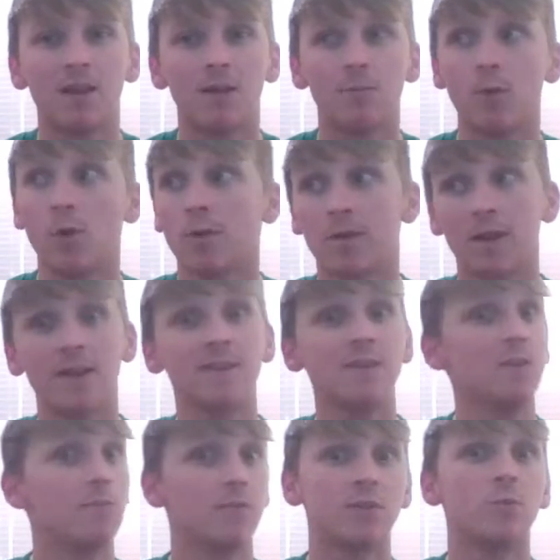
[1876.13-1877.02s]
Brock
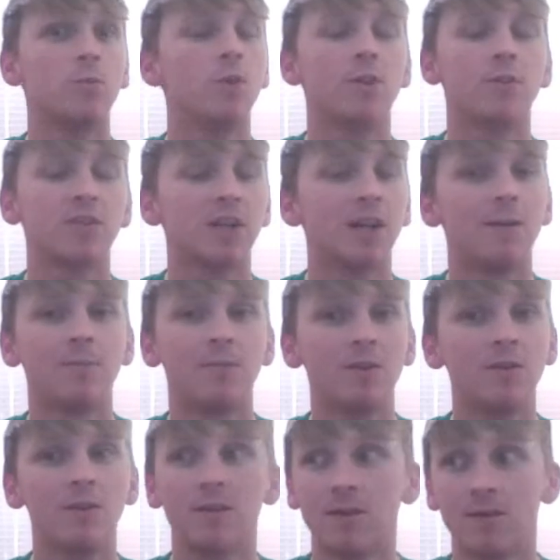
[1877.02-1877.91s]
Lesnar is a world
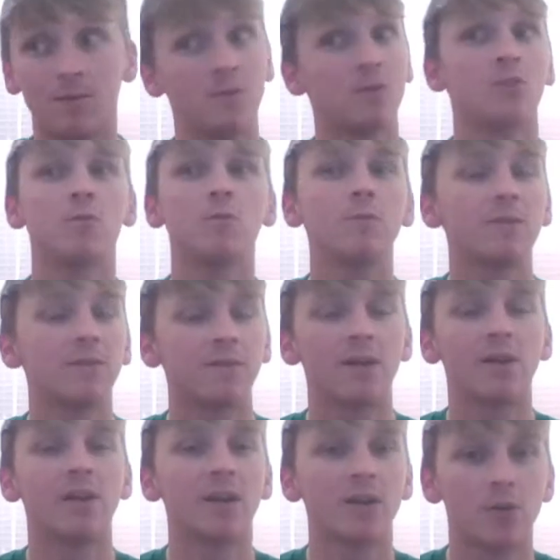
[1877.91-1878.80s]
champion, and he has always
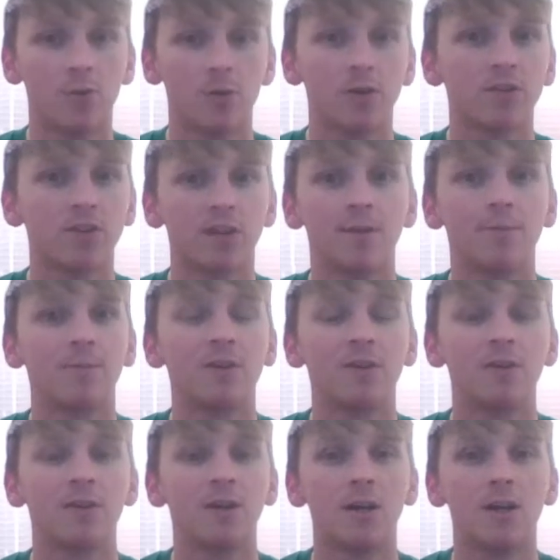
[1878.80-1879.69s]
felt like a world champion.